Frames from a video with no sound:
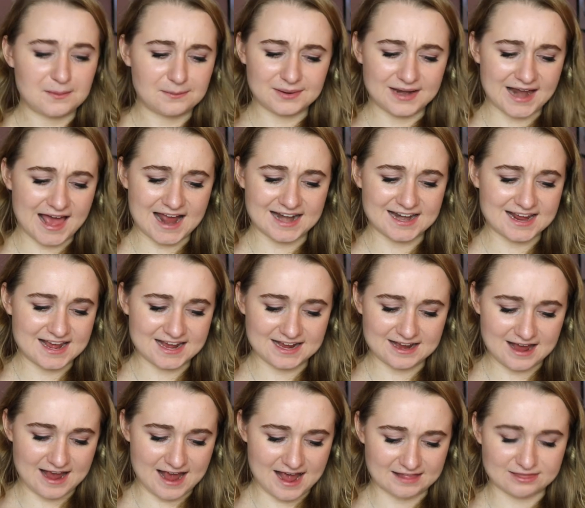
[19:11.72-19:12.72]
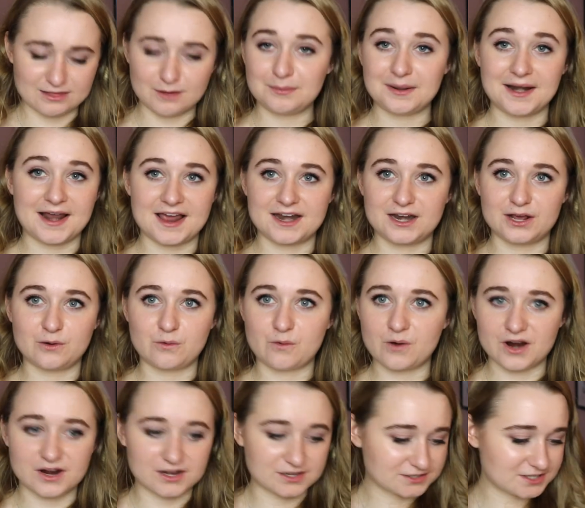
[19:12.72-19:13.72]
planning and the planning
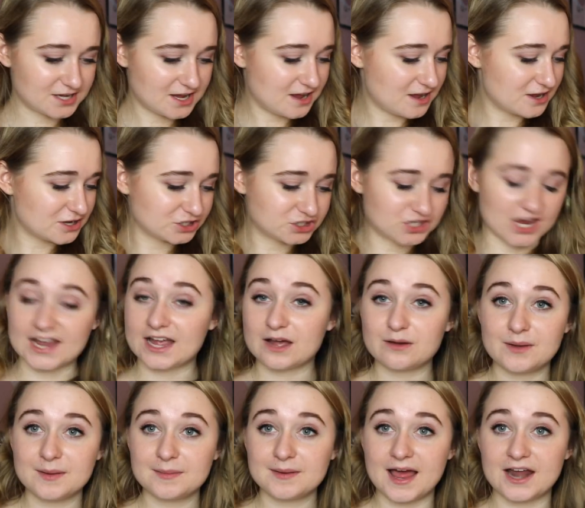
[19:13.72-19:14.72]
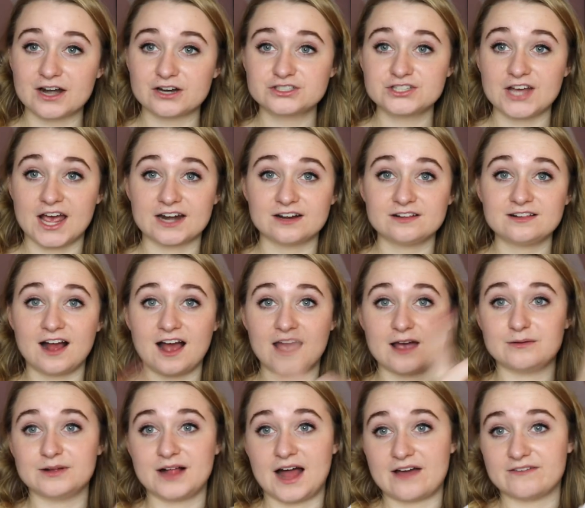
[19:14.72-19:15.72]
world, check out my planner channel.
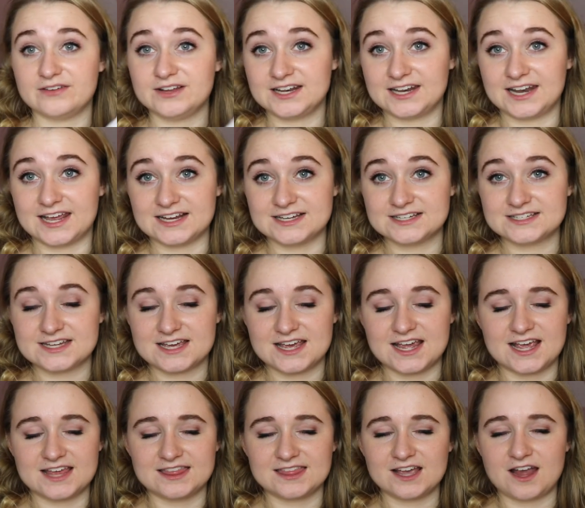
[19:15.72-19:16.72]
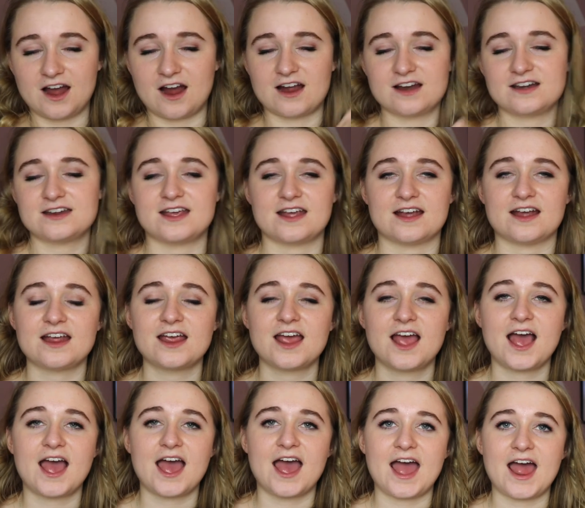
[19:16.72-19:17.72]
I will have it linked in the card here
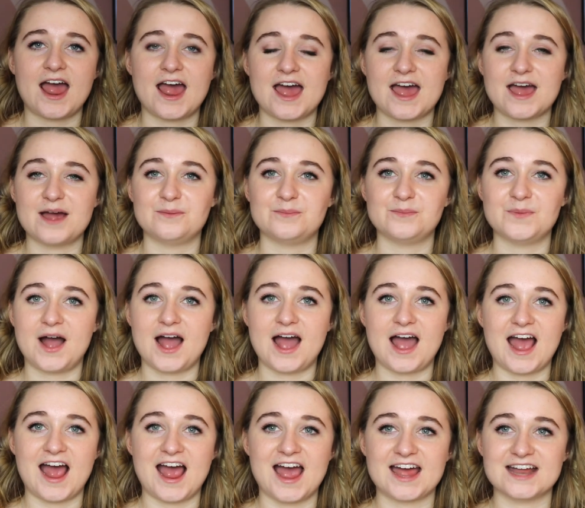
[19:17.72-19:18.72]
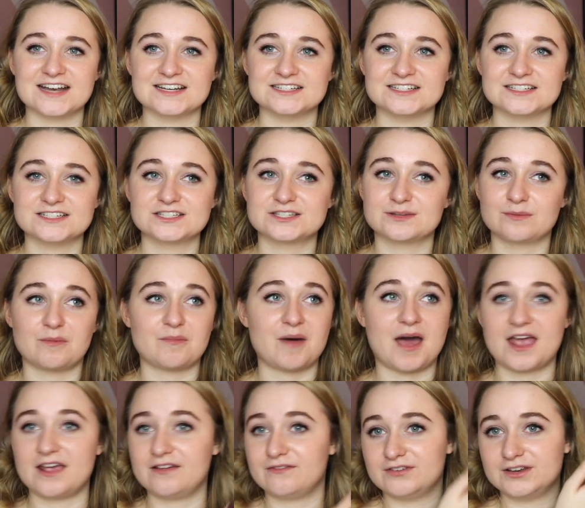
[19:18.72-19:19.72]
um, and some of
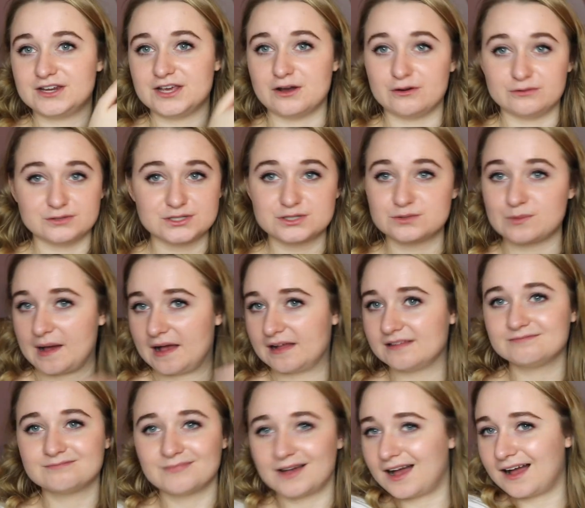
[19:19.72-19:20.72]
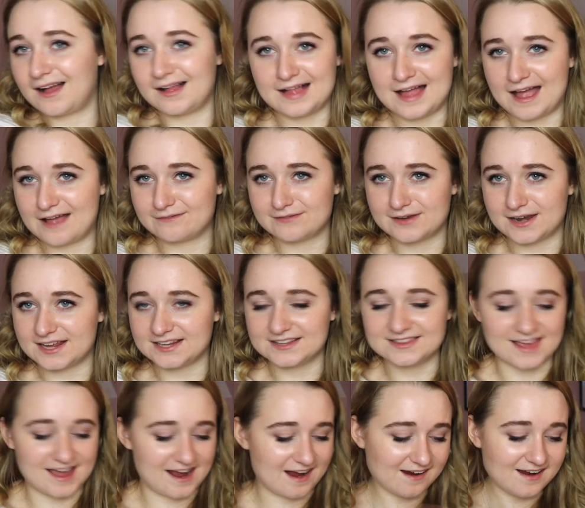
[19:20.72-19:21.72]
my videos as well. I'll have a link
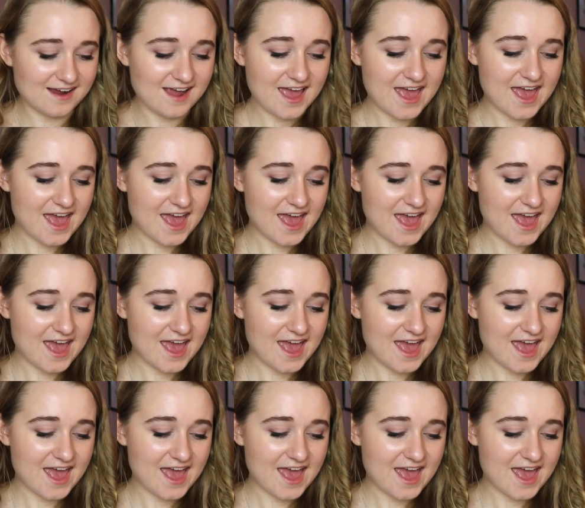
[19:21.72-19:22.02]
there.